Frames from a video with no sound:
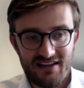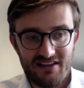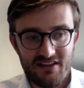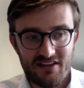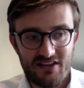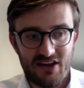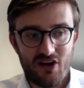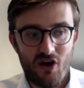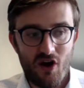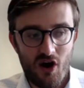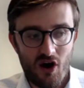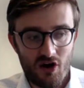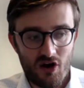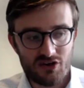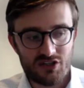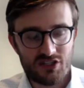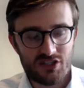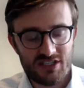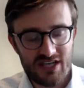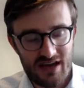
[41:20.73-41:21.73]
There
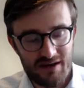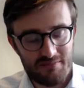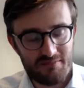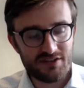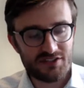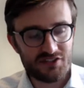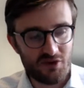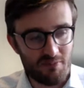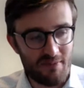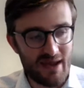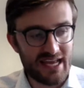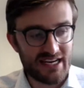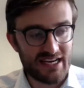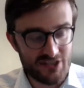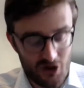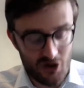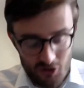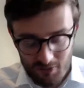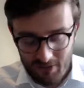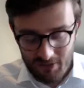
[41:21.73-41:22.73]
are some, so
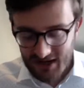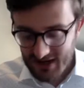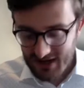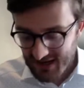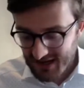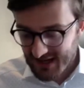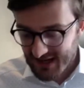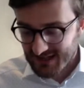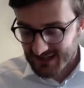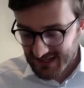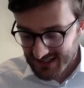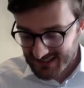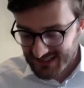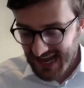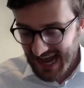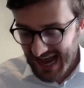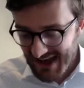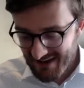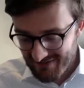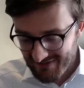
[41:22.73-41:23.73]
Manitoba does
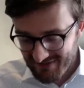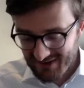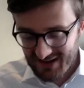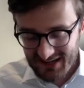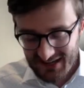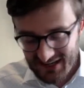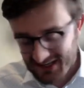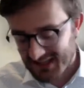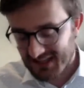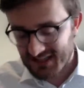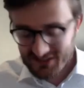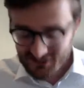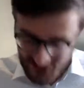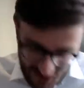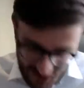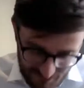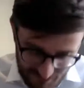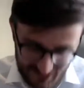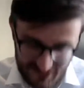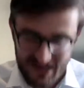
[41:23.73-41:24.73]
have, it's
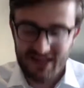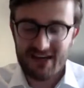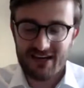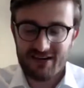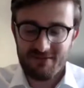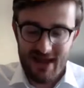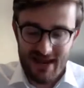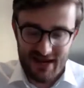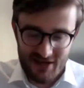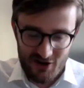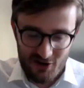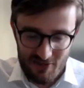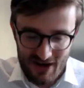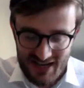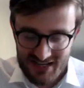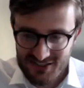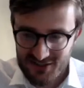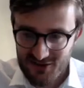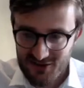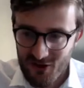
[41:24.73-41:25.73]
complicated. Manitoba
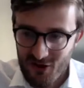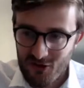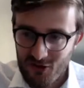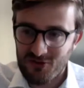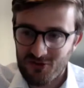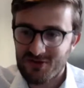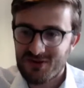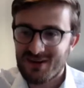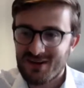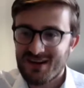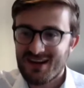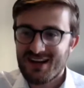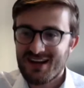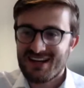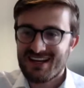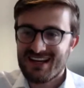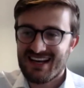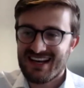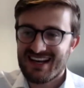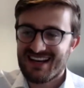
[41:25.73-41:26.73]
has their own
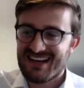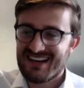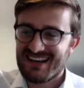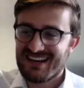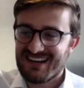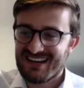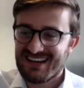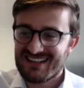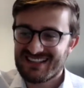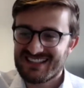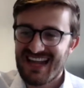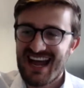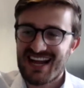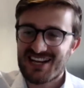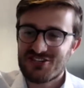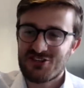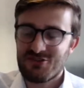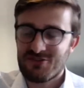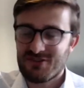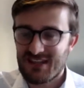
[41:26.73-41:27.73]

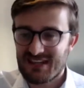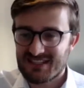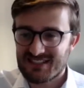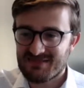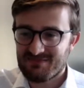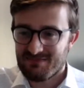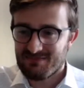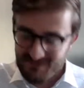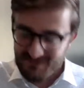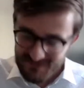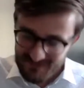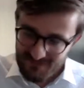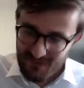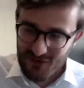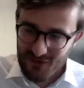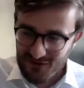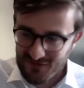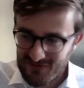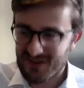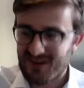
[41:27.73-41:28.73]
statute that's
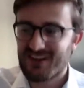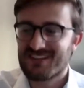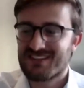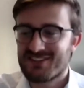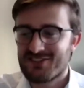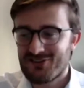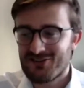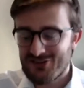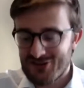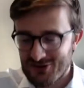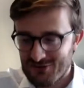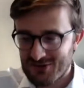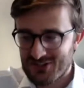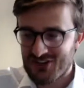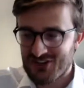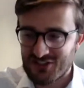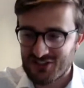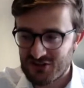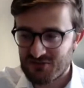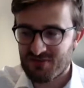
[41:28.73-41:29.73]
part of the Constitution, which
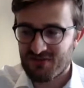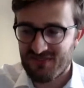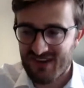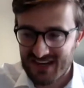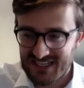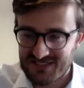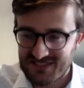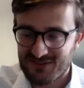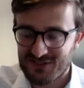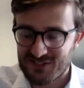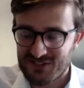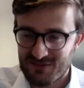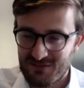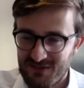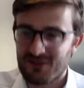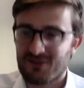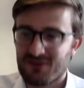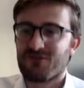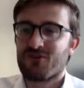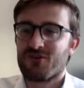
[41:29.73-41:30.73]
also provides for
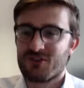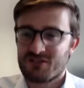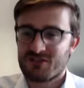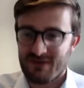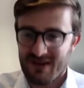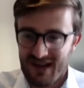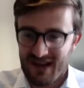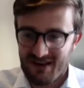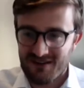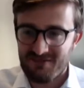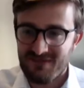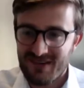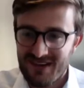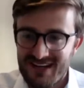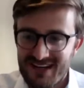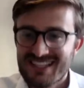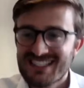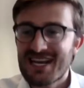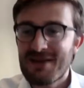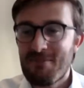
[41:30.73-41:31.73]
similar rules, but I'll
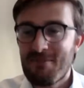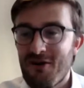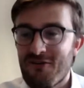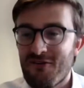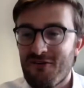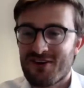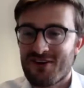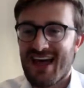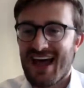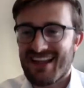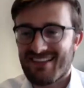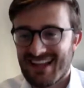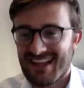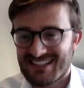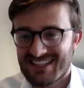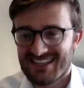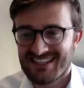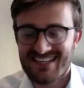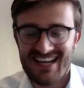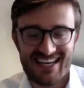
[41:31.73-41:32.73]
skip over that. That's
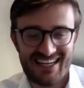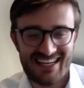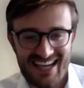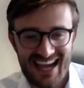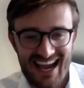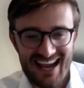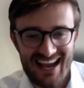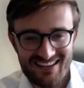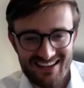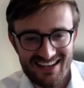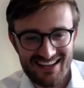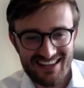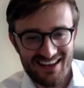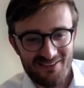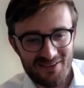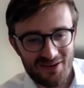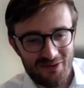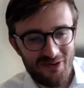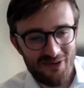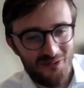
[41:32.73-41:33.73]
a technicality
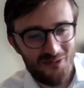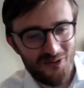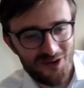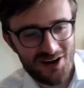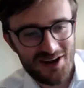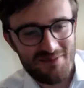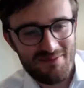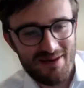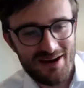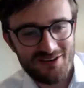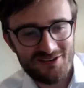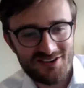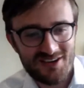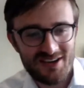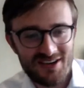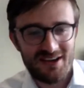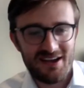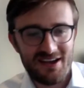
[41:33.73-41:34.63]
that we won't worry about.